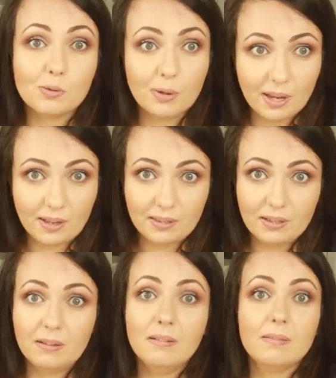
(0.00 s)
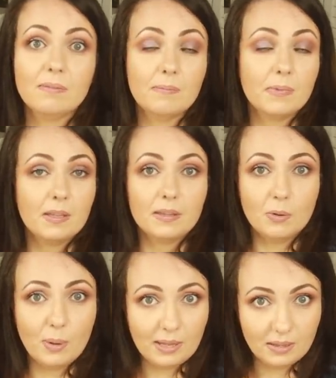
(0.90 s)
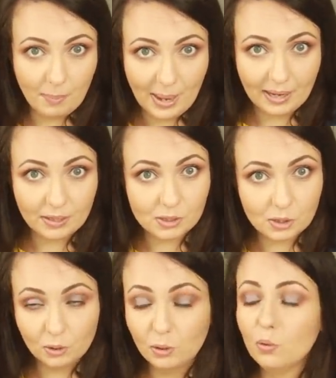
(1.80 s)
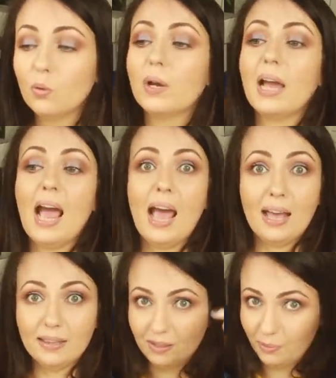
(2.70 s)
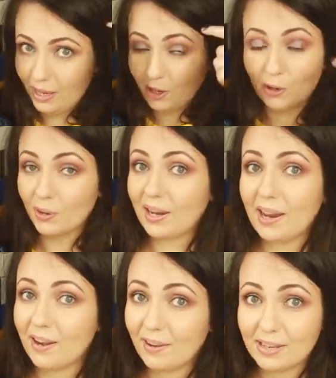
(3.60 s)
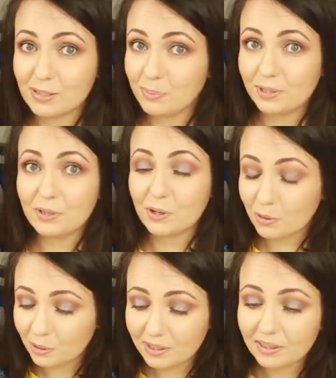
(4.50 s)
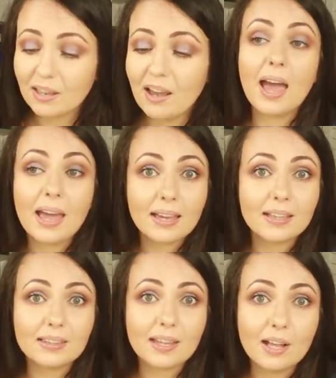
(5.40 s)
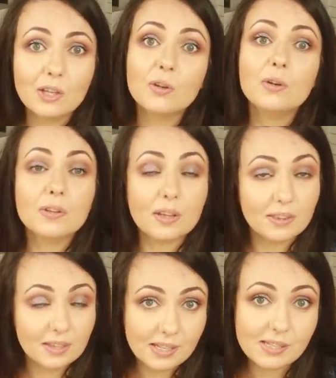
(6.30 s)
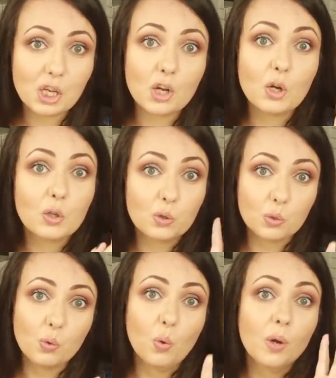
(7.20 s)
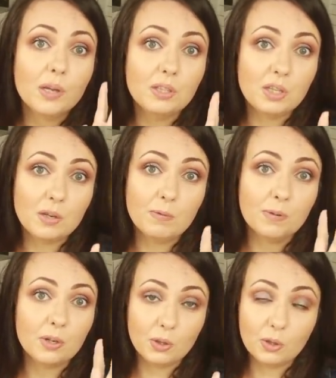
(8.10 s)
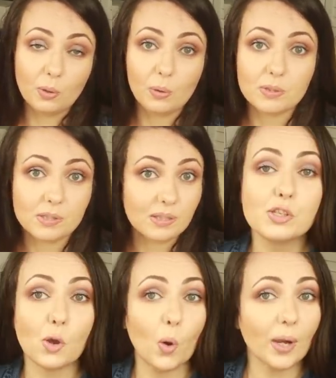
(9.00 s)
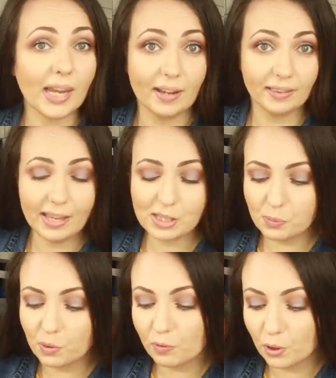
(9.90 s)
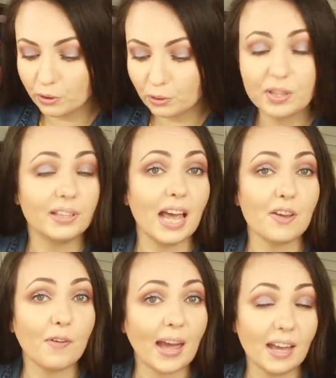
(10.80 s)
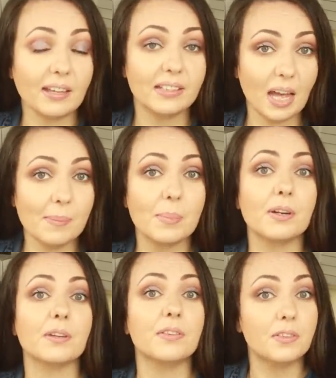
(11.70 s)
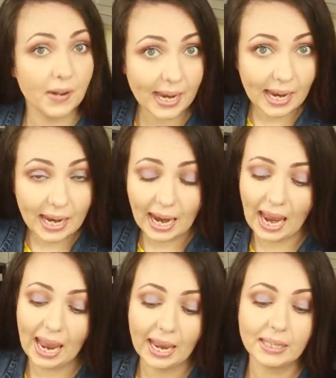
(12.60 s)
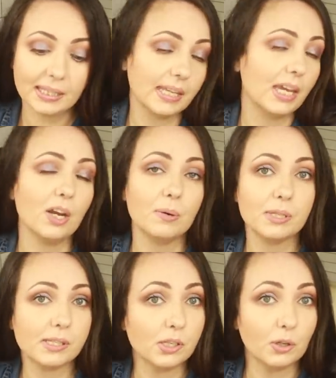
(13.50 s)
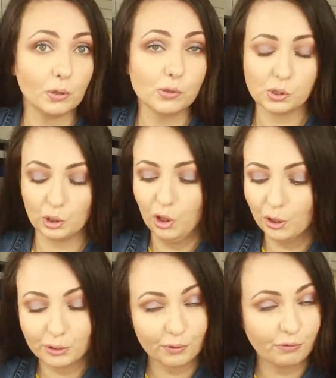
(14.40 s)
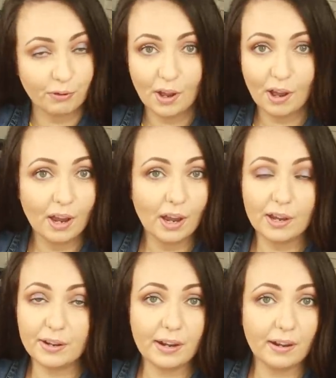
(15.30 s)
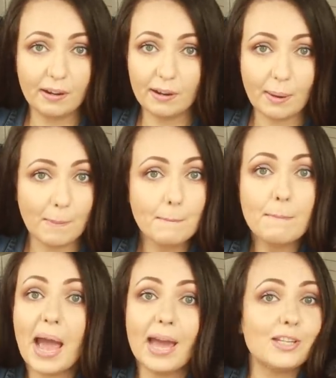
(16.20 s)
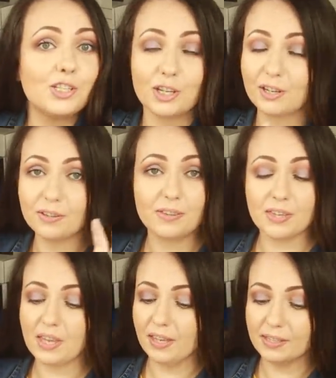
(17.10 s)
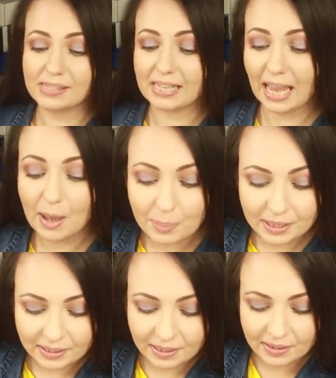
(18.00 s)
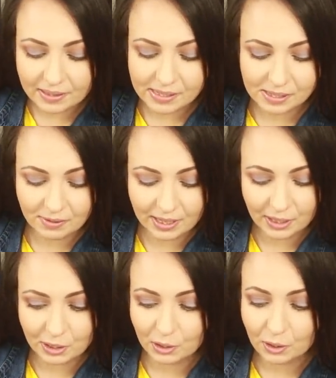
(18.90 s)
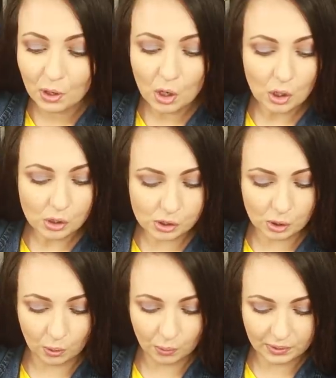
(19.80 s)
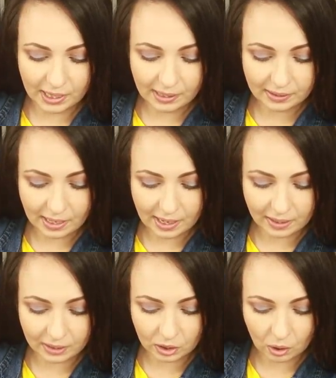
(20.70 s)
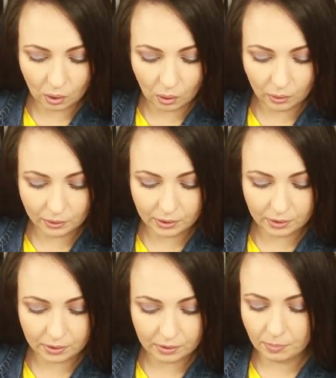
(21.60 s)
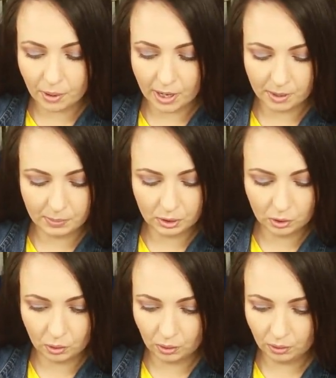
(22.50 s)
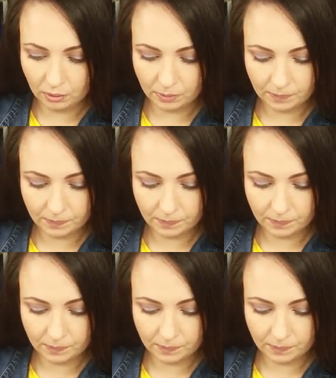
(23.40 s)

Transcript: together, the way the bangs look and the way her hair has been rerooted, I can tell you that these are two different dolls. So okay, let's move on to the life hack number three and here we see also a lot of really magic things happening in this video. So they take an older Barbie doll